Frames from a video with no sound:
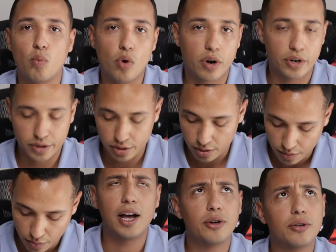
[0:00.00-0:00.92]
works.
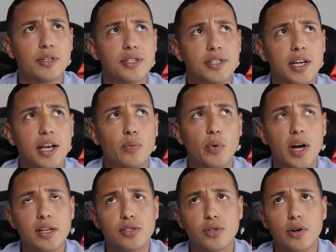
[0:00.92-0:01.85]
I understand when
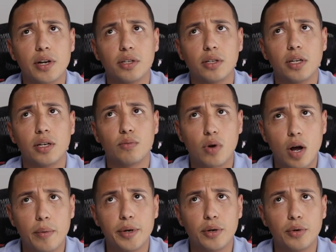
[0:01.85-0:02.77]
I started in
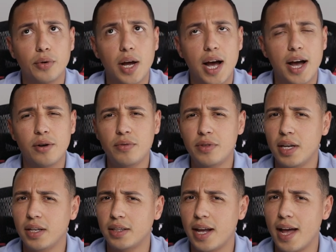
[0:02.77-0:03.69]
Robinhood, I don't
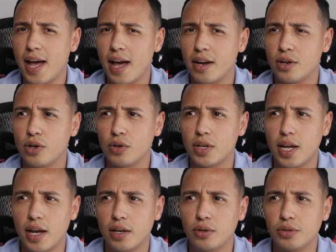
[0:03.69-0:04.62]
think they had good
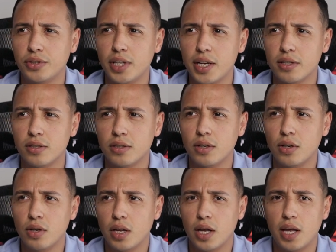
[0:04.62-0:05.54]
candlesticks,
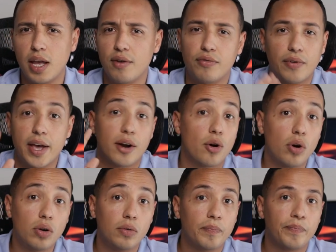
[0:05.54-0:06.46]
if at
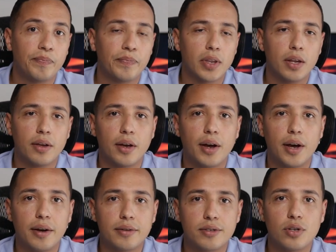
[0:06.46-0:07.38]
all.
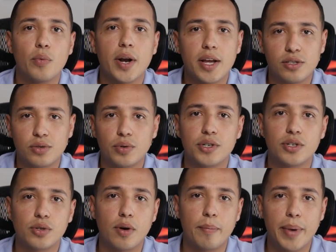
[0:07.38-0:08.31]
So when I
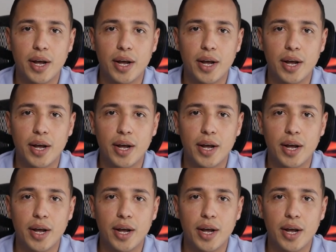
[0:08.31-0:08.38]
switched to a